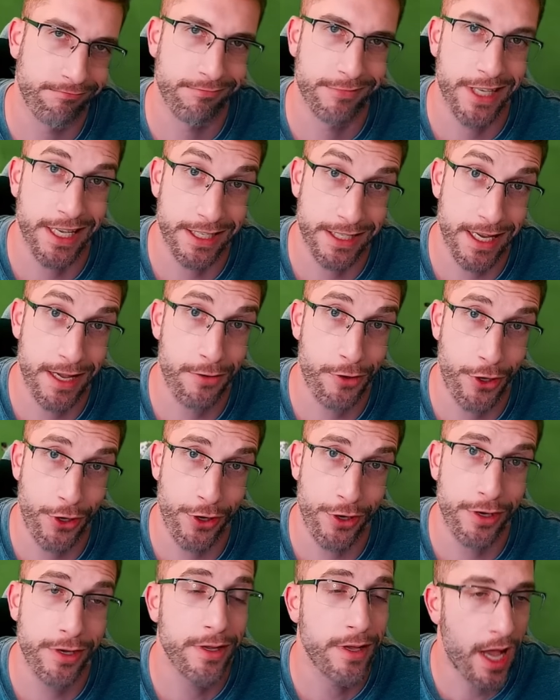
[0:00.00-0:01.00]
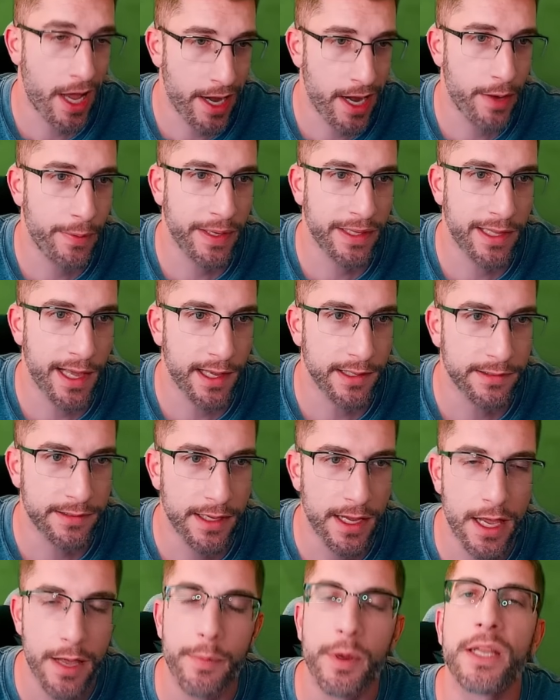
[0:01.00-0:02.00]
Does that sound good? I know it does.
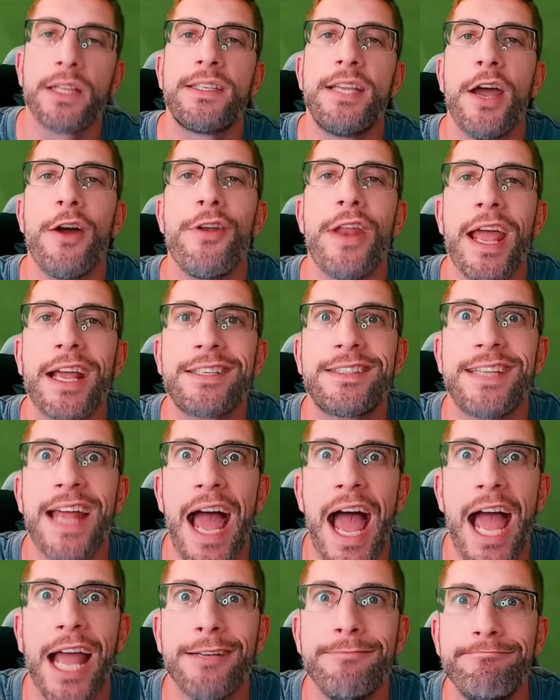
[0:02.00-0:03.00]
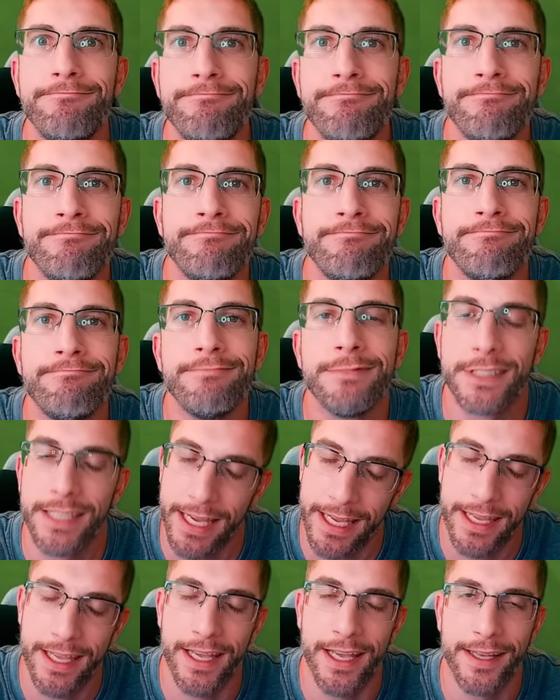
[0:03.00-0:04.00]
But until next time,
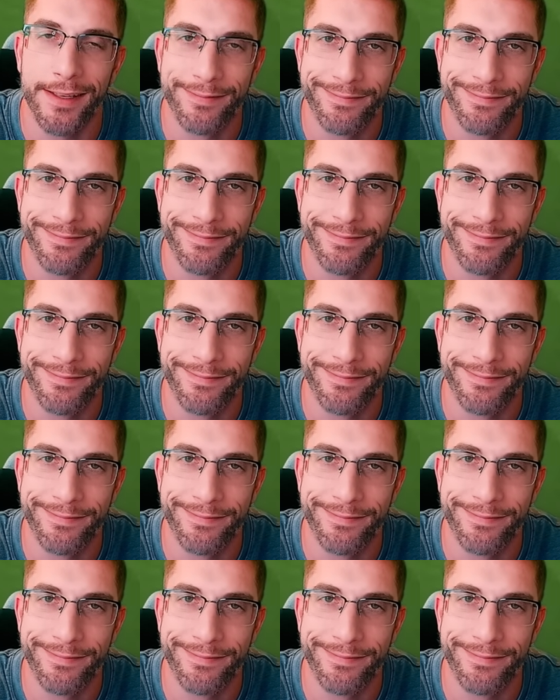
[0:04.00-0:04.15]
take care.